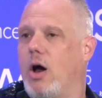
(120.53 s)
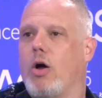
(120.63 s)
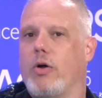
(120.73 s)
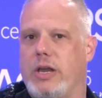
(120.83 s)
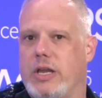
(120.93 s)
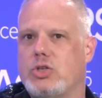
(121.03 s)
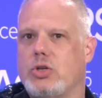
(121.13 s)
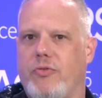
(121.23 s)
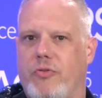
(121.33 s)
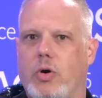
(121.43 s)
our
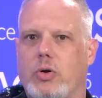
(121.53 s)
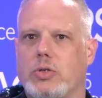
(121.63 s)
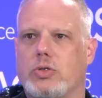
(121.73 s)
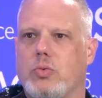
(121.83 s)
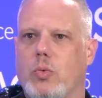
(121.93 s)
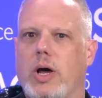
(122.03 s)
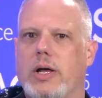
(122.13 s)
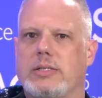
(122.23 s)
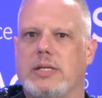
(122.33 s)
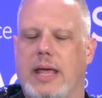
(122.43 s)
initial focus
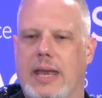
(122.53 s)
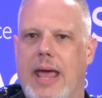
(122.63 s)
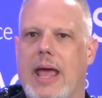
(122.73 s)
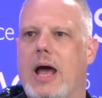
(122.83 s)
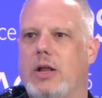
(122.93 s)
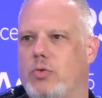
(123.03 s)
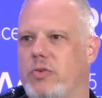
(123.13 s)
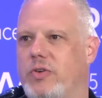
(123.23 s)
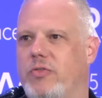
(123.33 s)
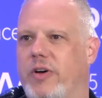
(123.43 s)
was an
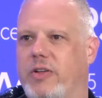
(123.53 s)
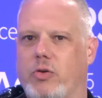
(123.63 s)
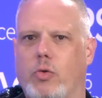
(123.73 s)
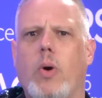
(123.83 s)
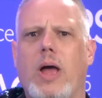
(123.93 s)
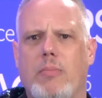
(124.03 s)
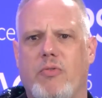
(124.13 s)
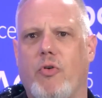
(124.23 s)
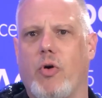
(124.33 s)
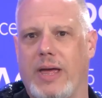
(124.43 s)
AI-driven fuzzer, way
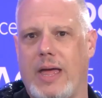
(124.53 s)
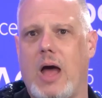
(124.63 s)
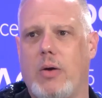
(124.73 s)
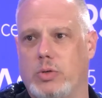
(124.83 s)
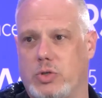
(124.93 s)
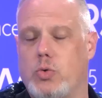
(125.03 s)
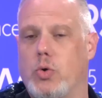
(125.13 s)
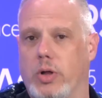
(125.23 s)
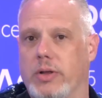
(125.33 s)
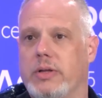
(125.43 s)
before AI was
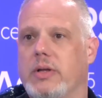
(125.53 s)
cool.